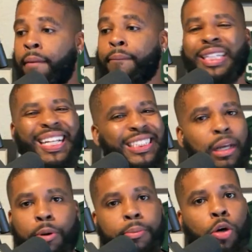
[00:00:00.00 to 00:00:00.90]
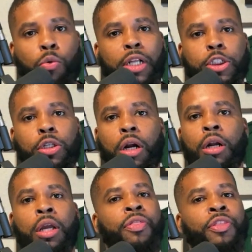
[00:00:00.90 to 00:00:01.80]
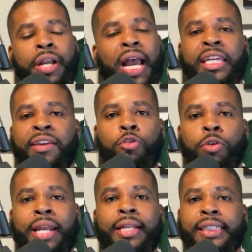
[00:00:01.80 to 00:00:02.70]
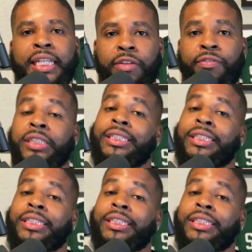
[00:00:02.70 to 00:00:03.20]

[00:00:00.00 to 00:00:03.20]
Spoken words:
But that supplemental registrar, they're not giving you that distinctiveness,